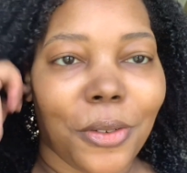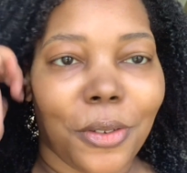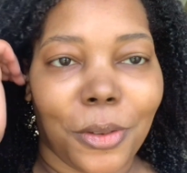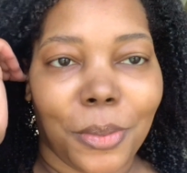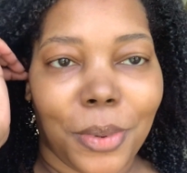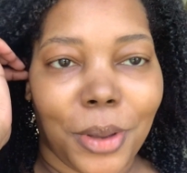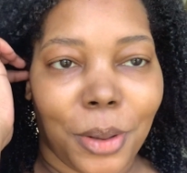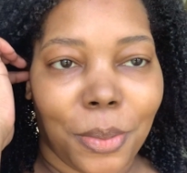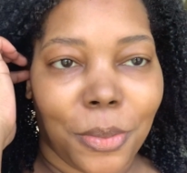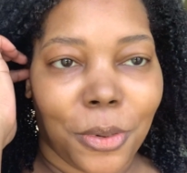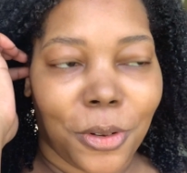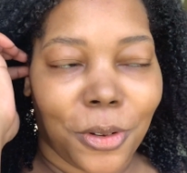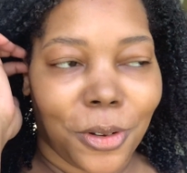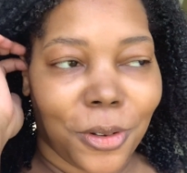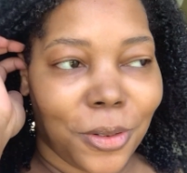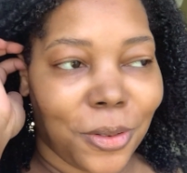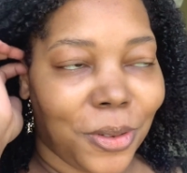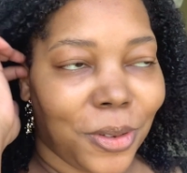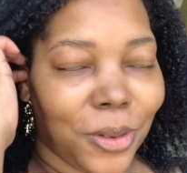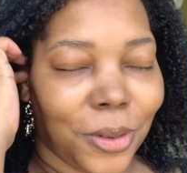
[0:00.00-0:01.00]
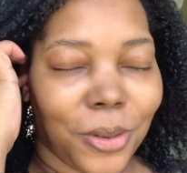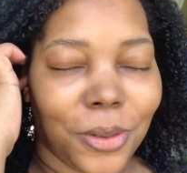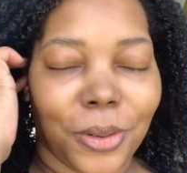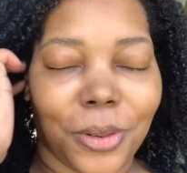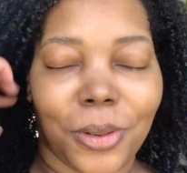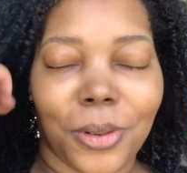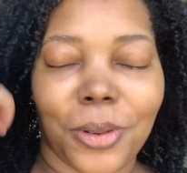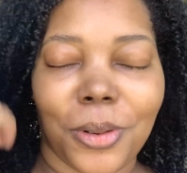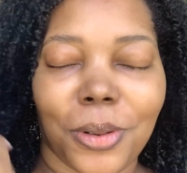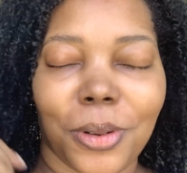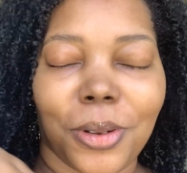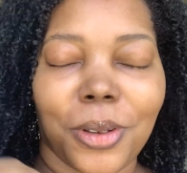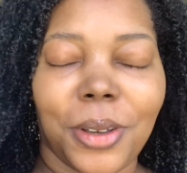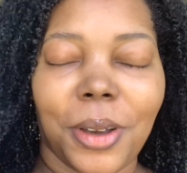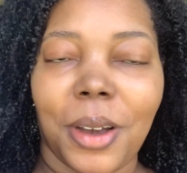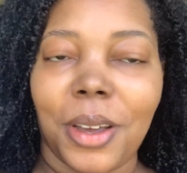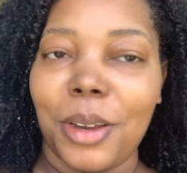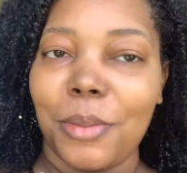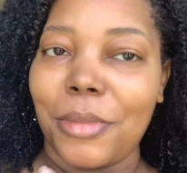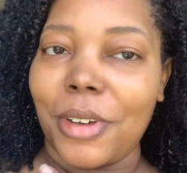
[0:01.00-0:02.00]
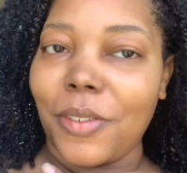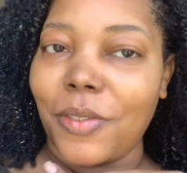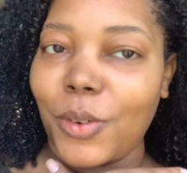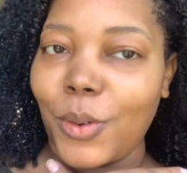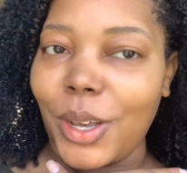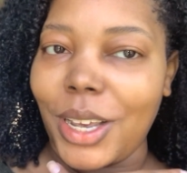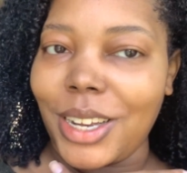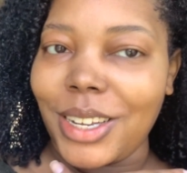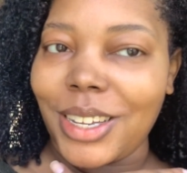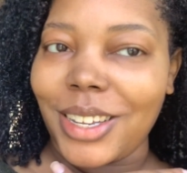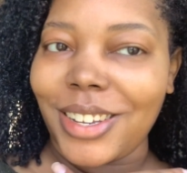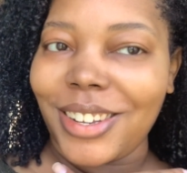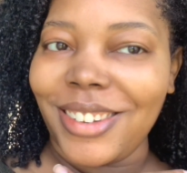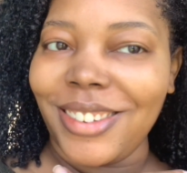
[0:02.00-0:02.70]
People. Oh, y'all hear my voice.